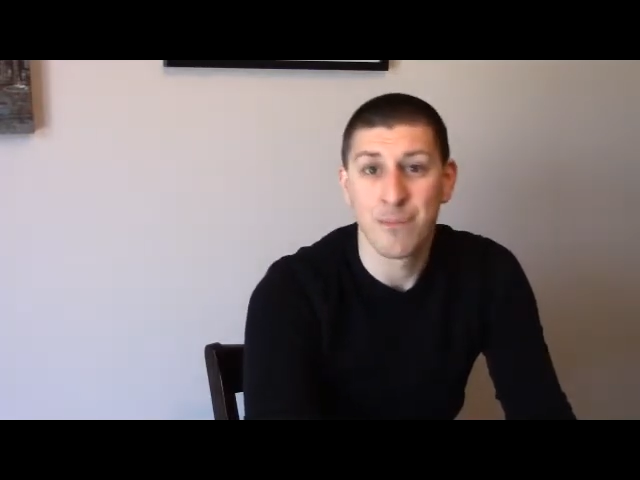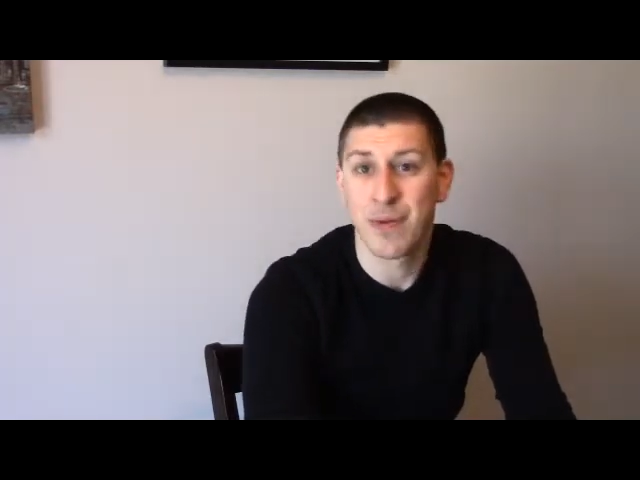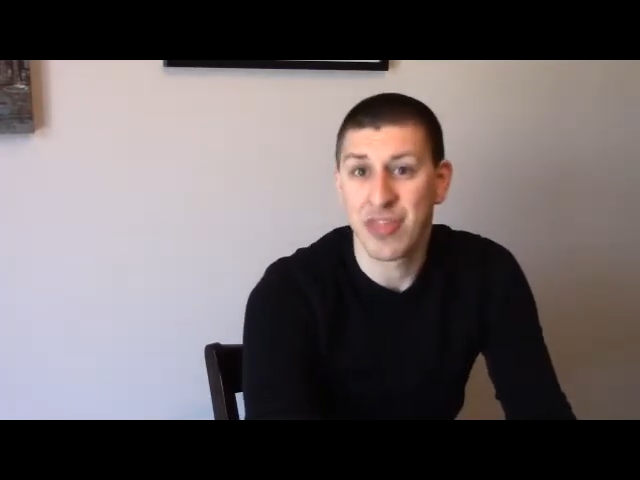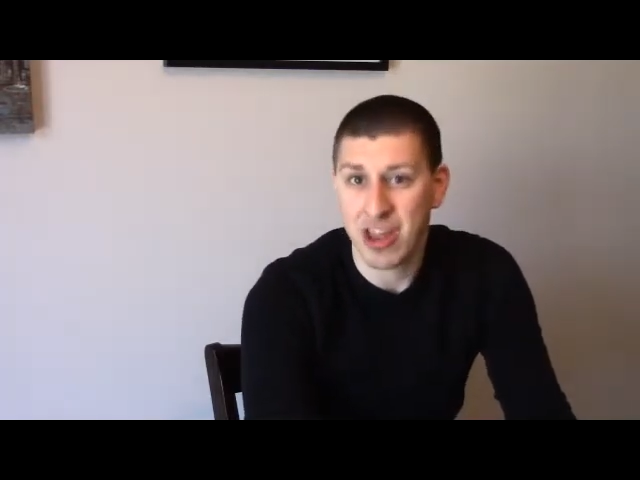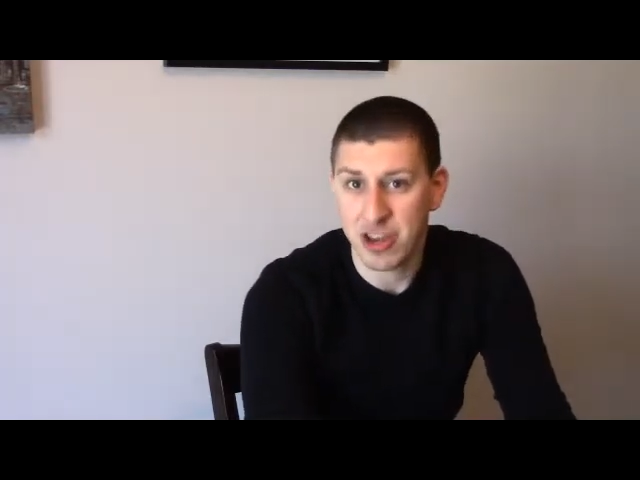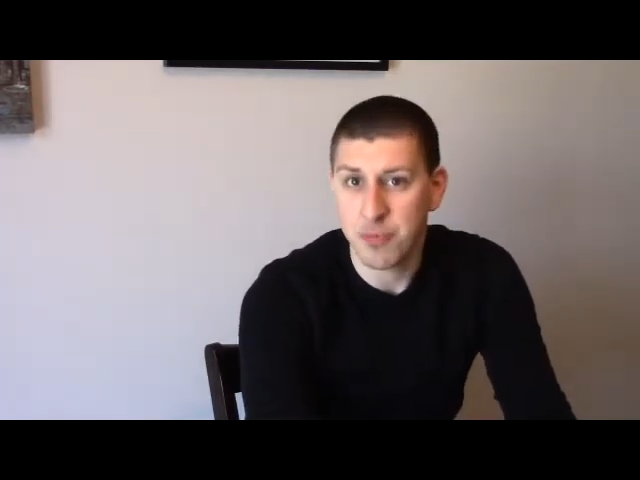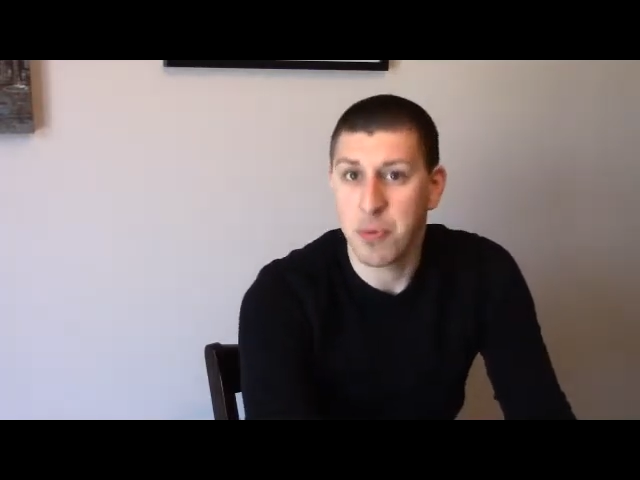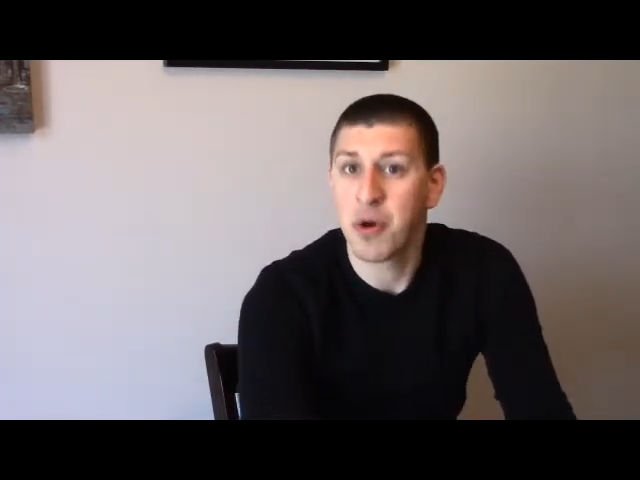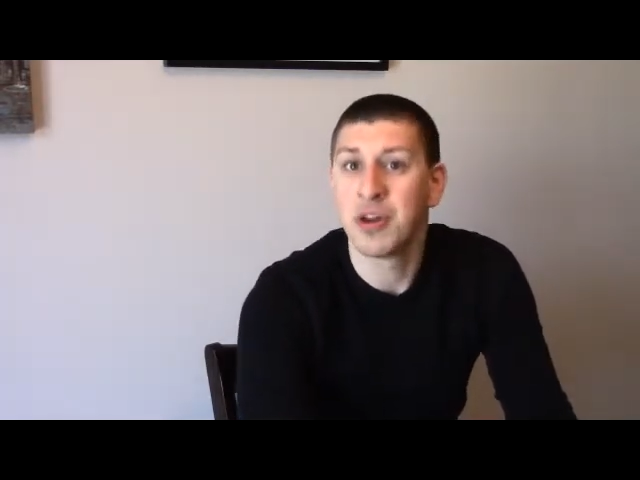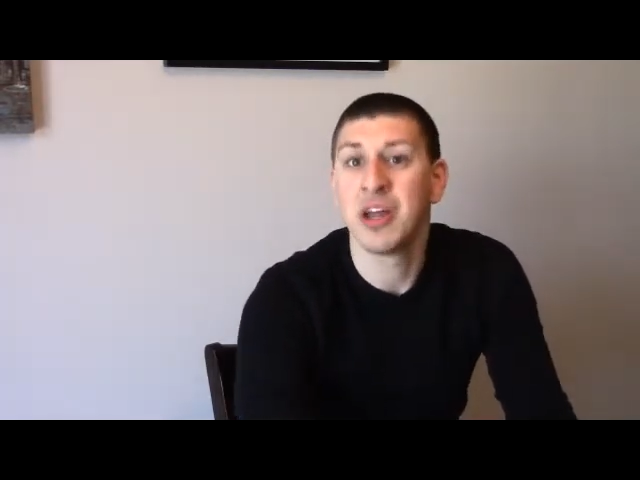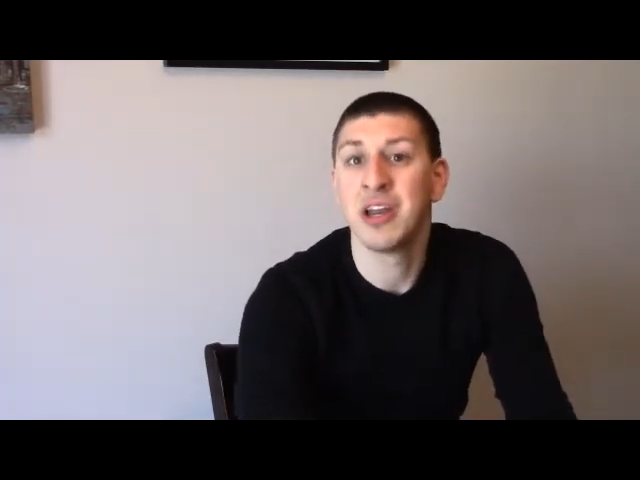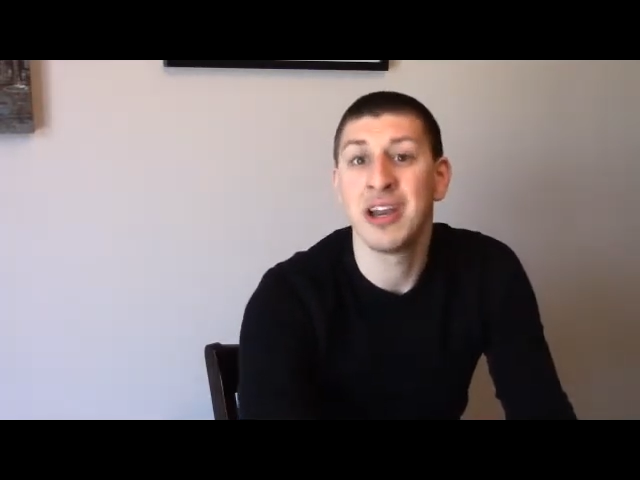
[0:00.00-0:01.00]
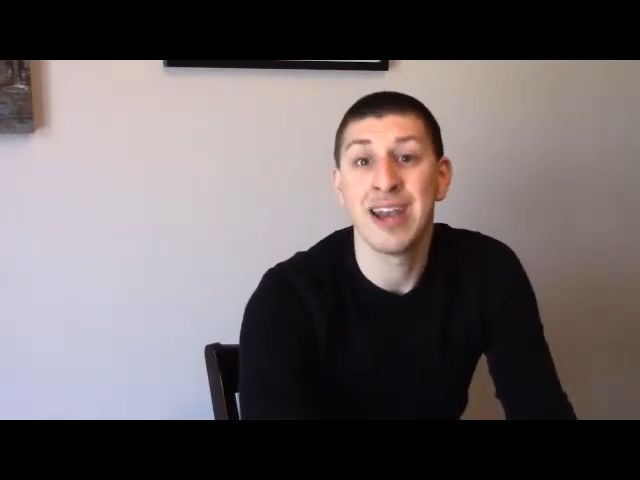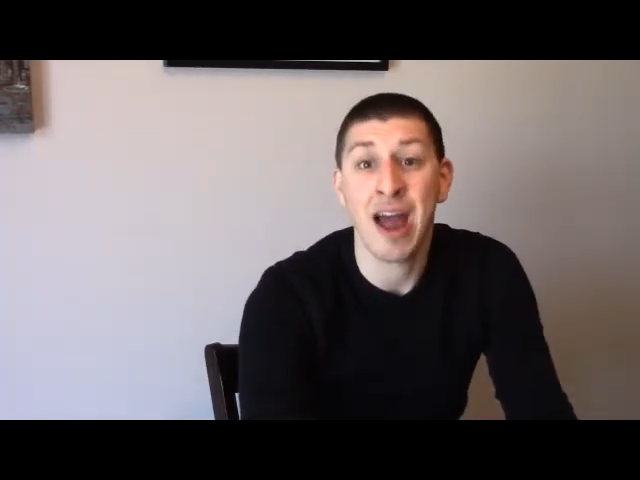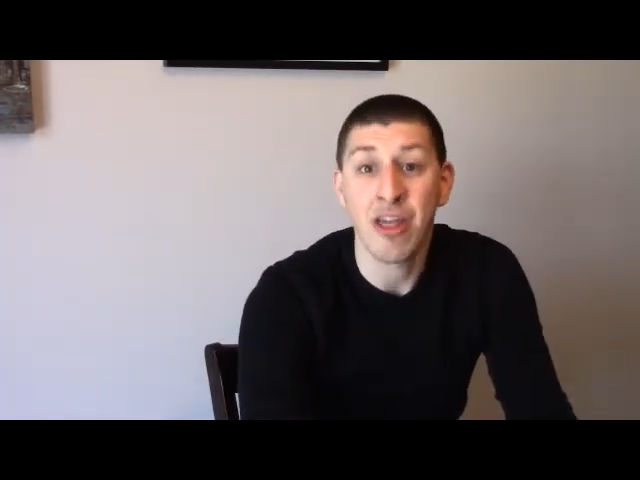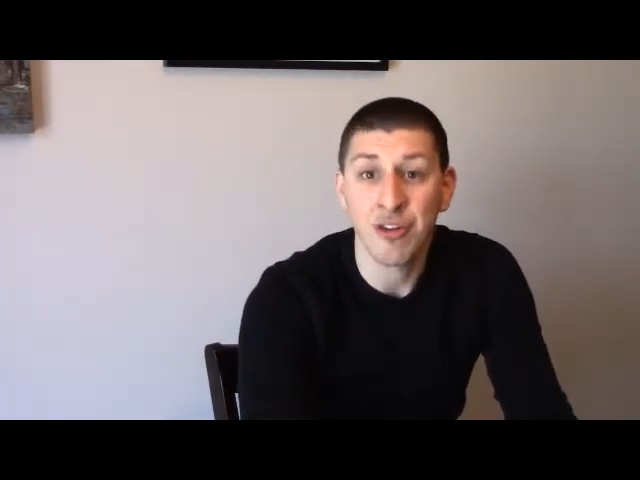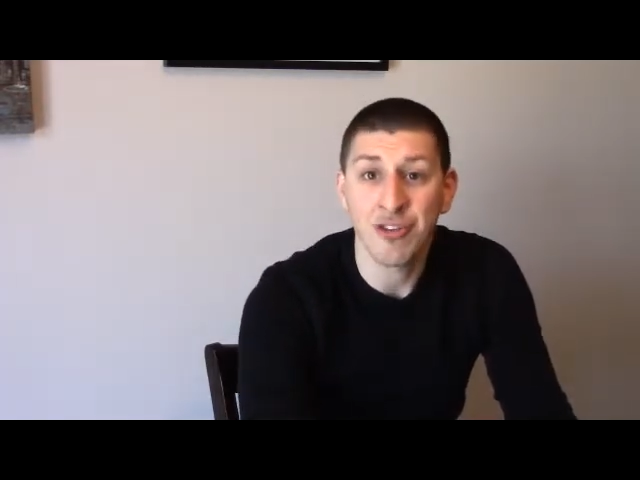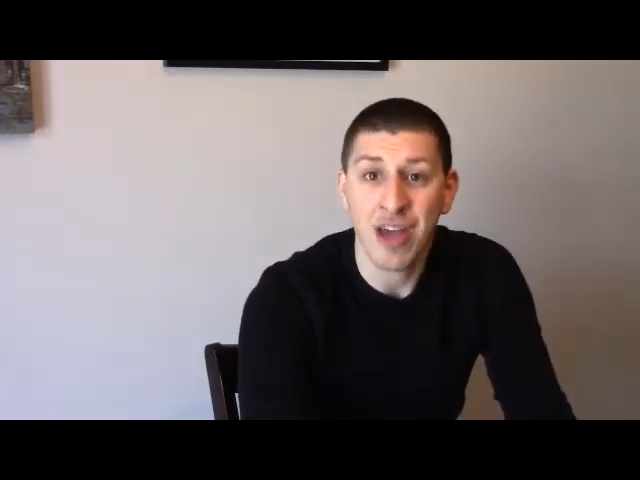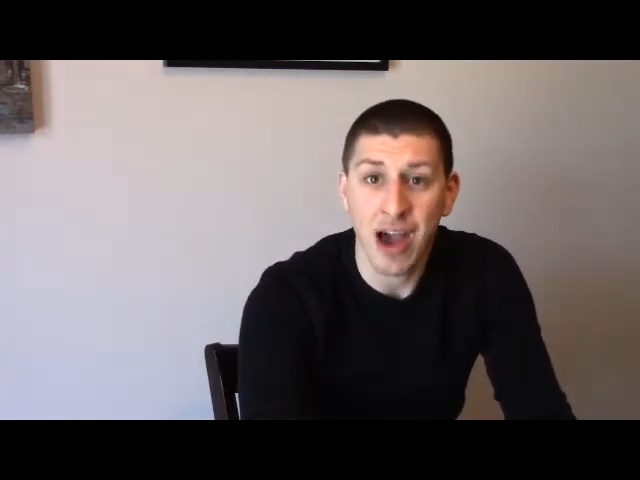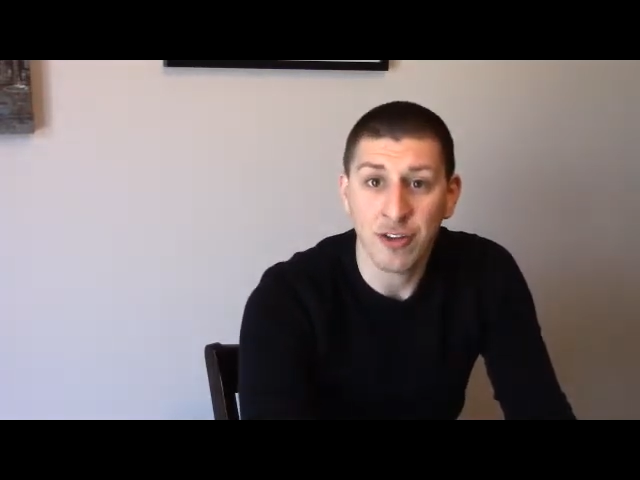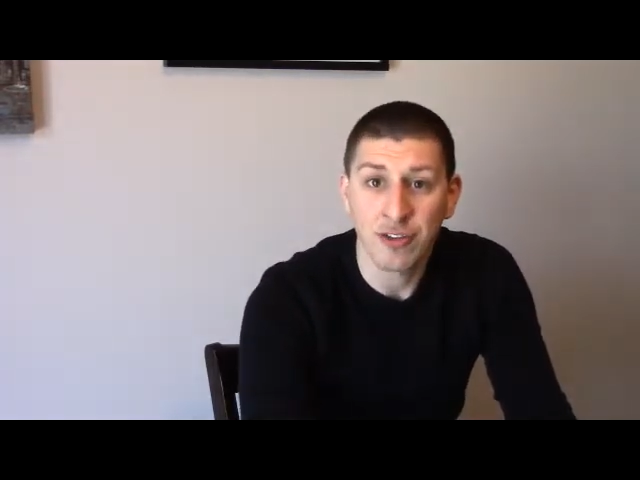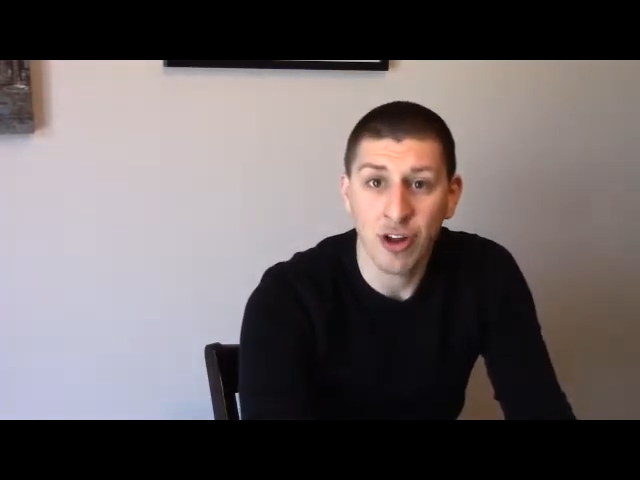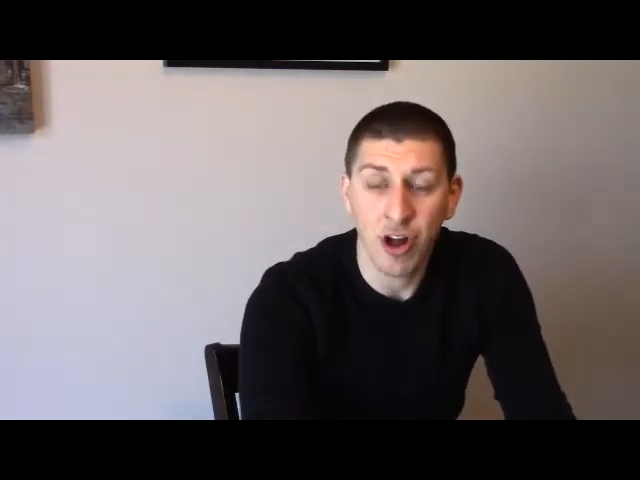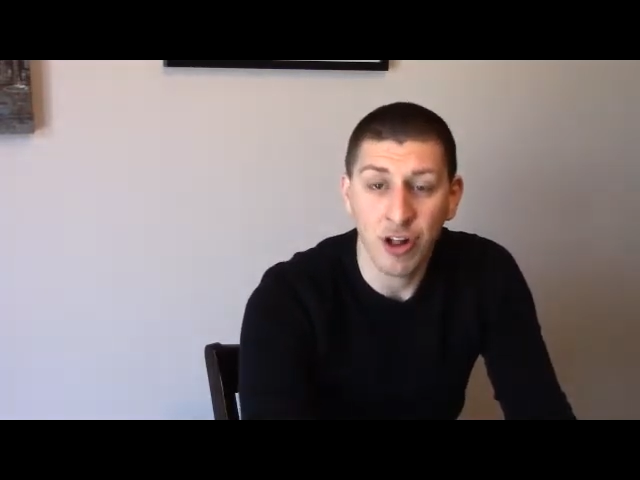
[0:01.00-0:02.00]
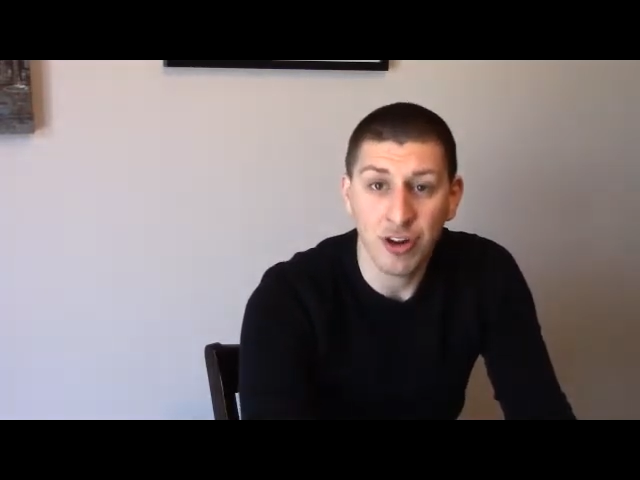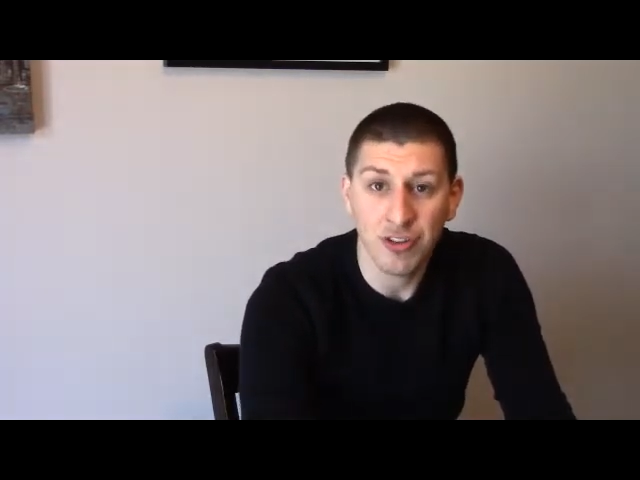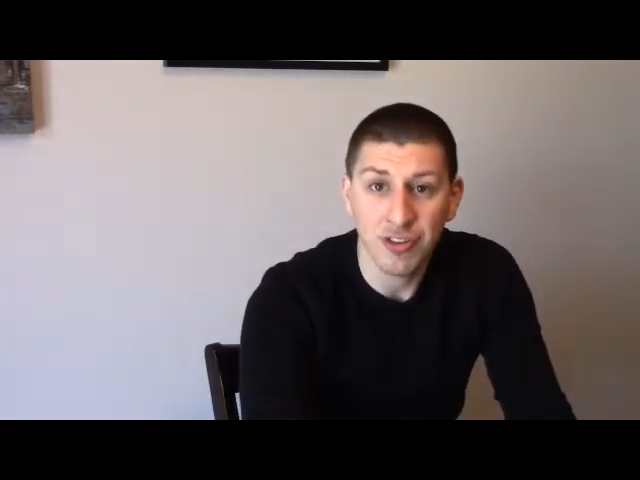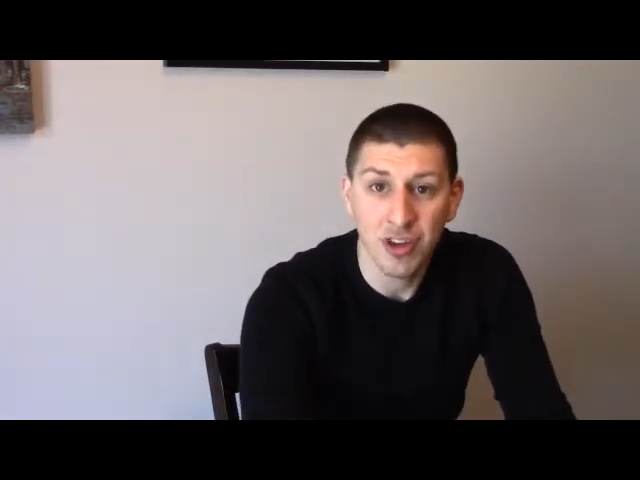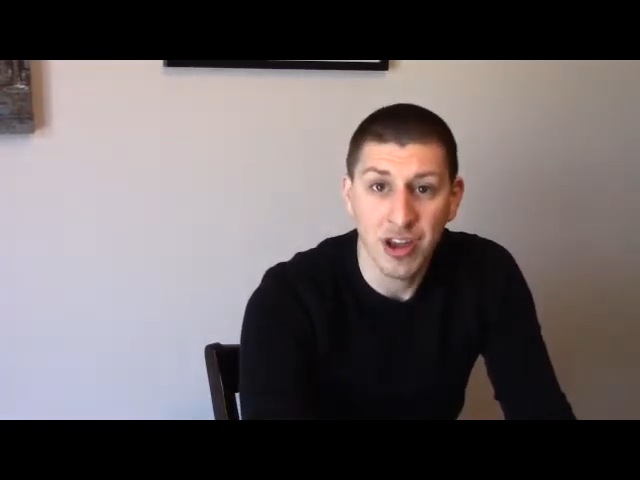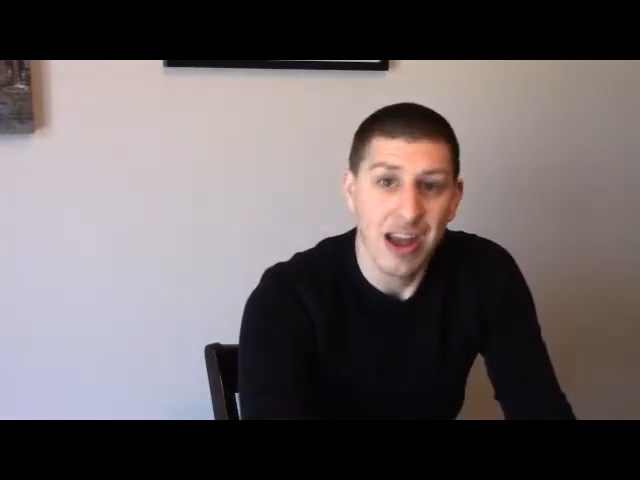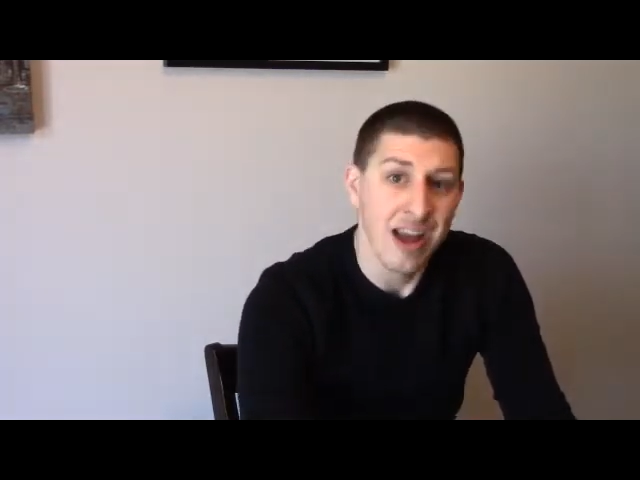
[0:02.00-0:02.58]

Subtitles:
But then you put in another $1,000,